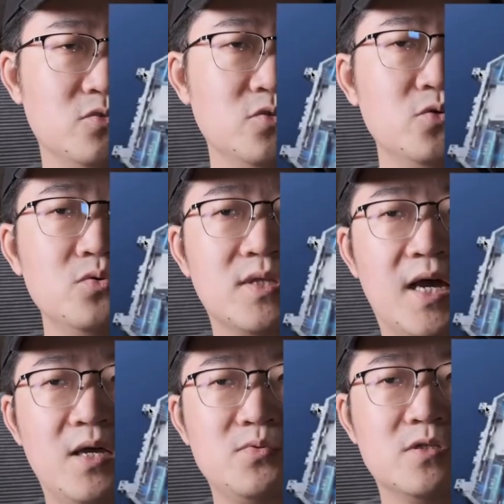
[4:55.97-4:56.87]
2
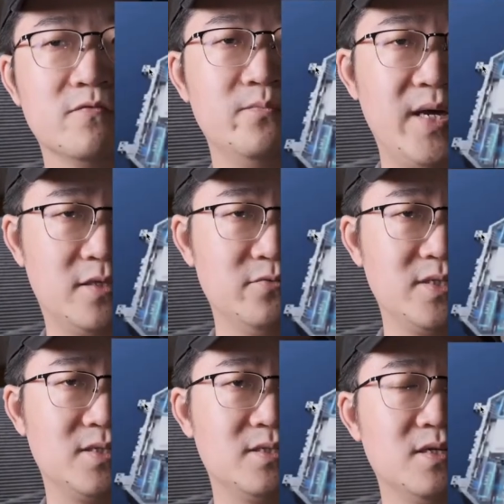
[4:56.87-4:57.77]
types of
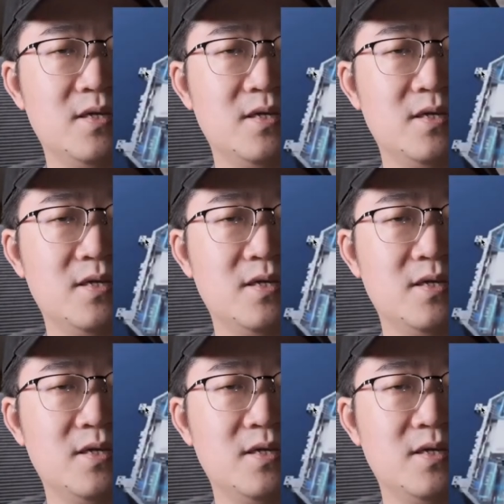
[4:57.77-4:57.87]
batteries,